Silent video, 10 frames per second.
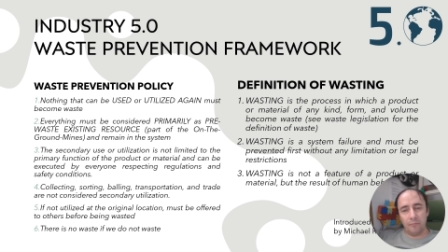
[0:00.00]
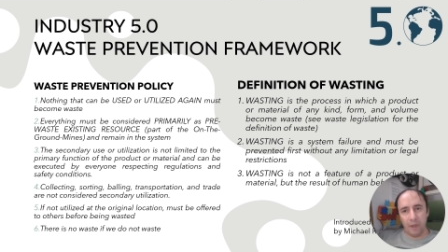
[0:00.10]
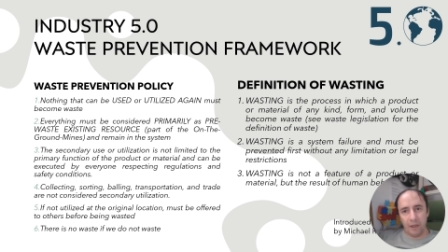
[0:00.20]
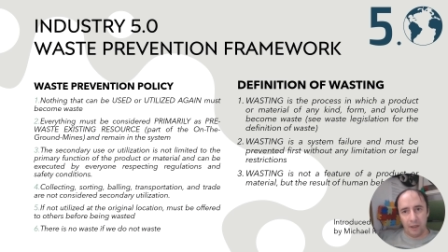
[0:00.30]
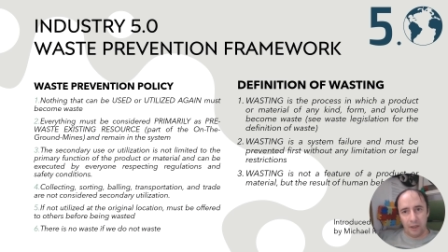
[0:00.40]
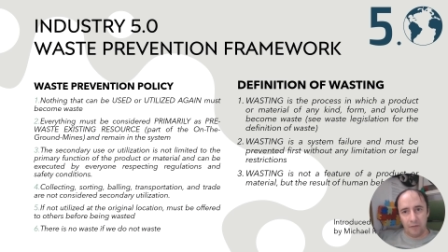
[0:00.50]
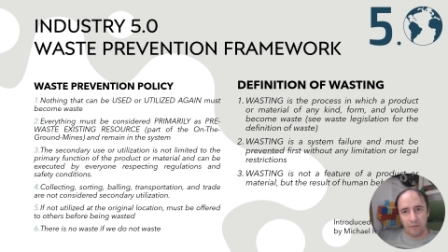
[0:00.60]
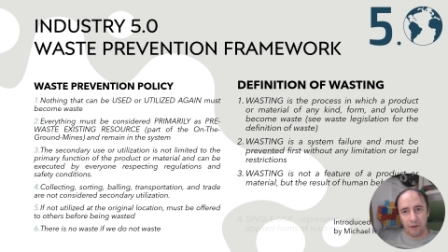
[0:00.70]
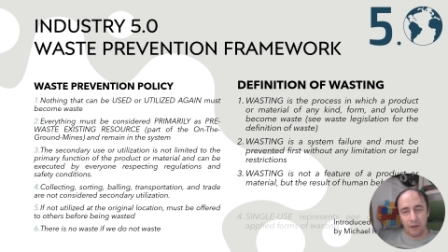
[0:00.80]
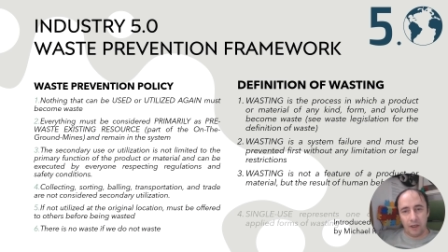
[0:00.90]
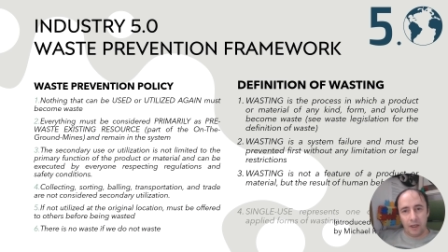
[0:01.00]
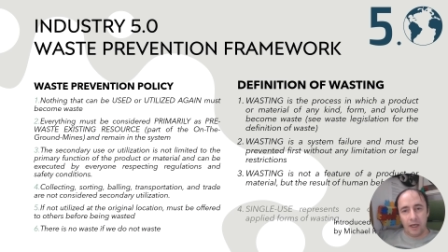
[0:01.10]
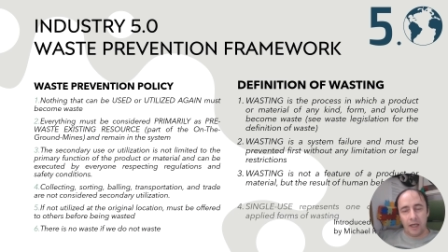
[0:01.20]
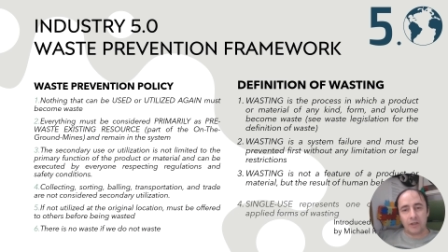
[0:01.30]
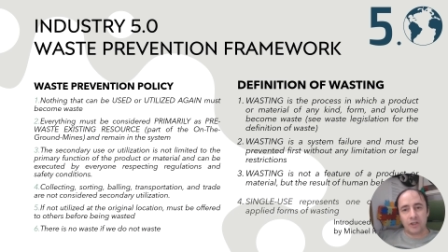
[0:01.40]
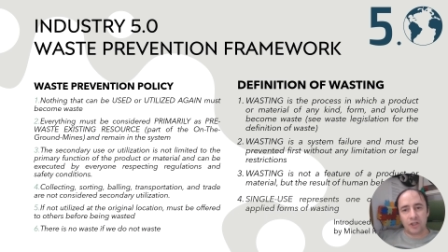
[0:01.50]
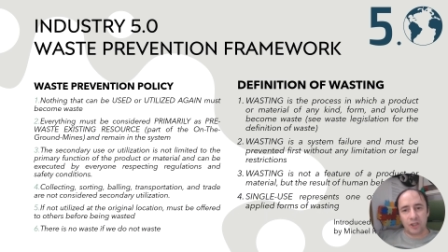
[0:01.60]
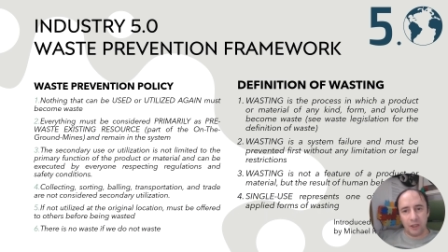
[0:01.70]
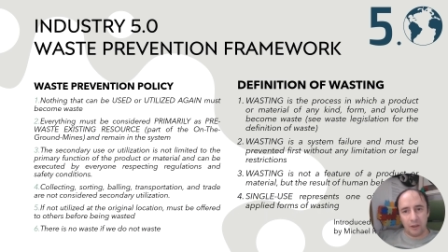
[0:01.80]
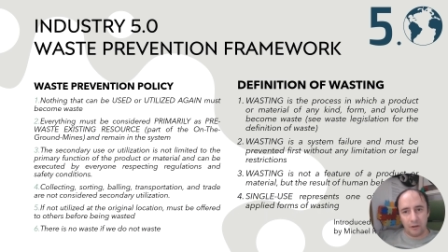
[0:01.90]
behavior, and
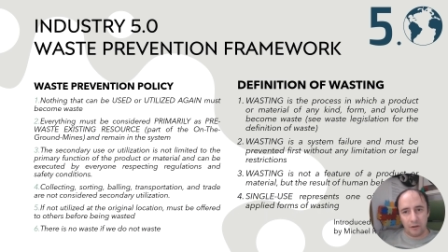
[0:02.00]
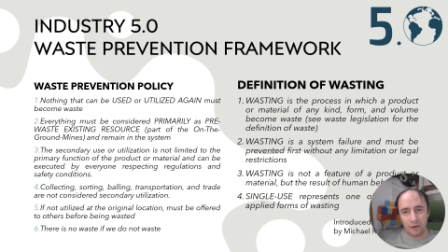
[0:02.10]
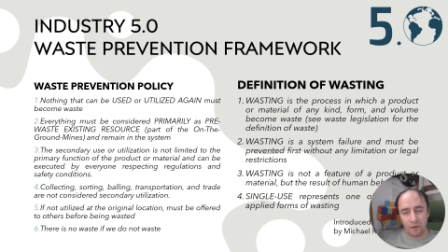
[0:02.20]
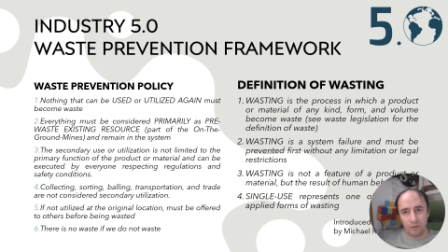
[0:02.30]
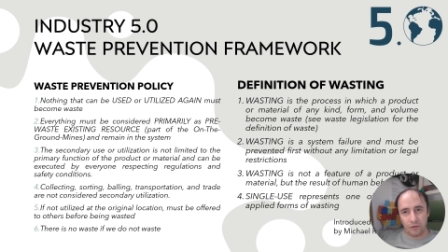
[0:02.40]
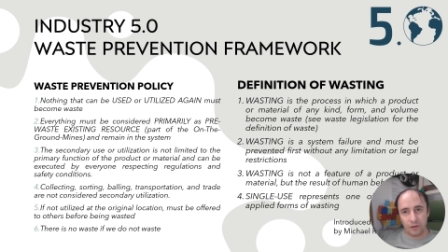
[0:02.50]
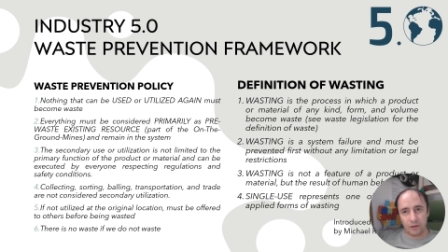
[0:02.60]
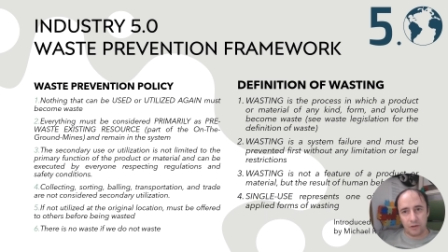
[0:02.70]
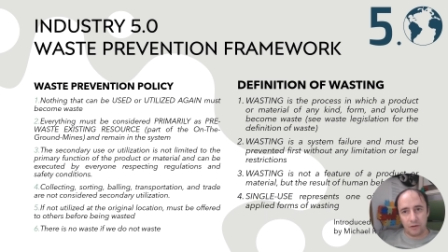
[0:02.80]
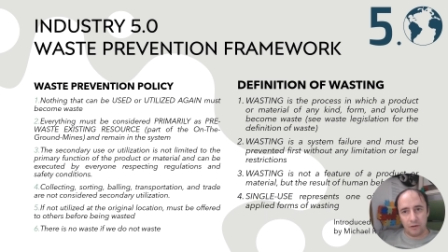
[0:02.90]
single use